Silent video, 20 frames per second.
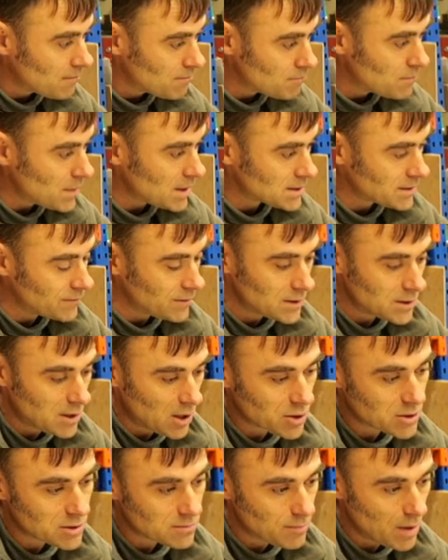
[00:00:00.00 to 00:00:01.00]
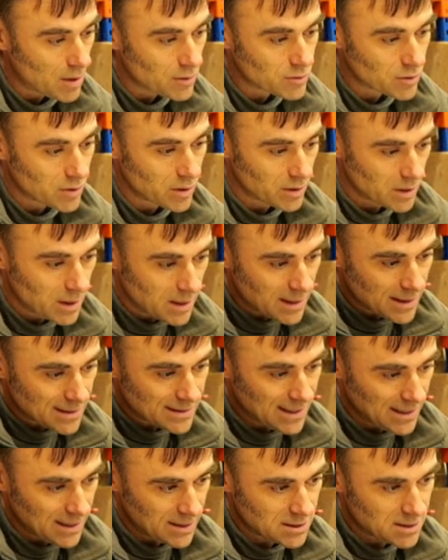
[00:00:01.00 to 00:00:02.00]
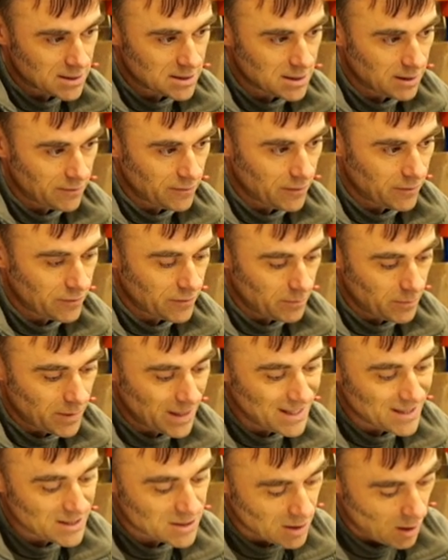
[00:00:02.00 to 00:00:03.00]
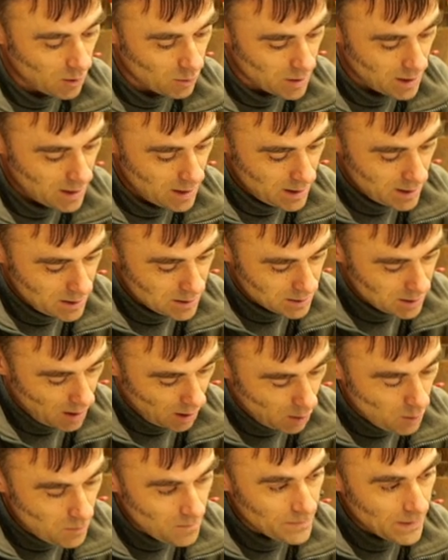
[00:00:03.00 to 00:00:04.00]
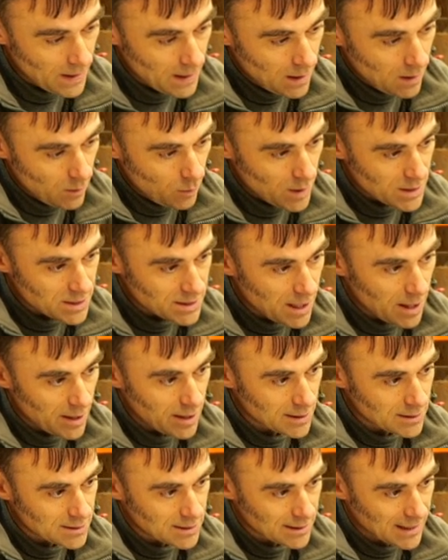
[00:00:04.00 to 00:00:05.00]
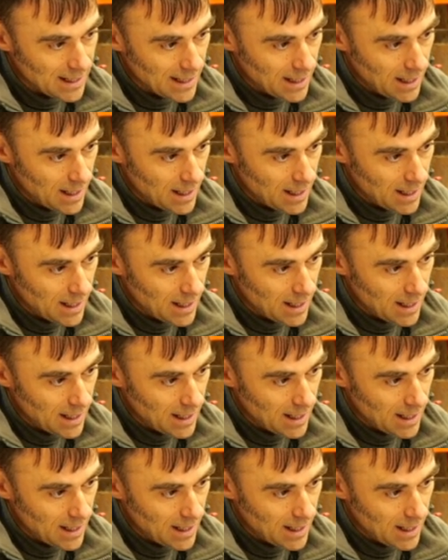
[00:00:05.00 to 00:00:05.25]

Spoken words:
massive induction motor and tends to suffer from heat soak. So we're starting to get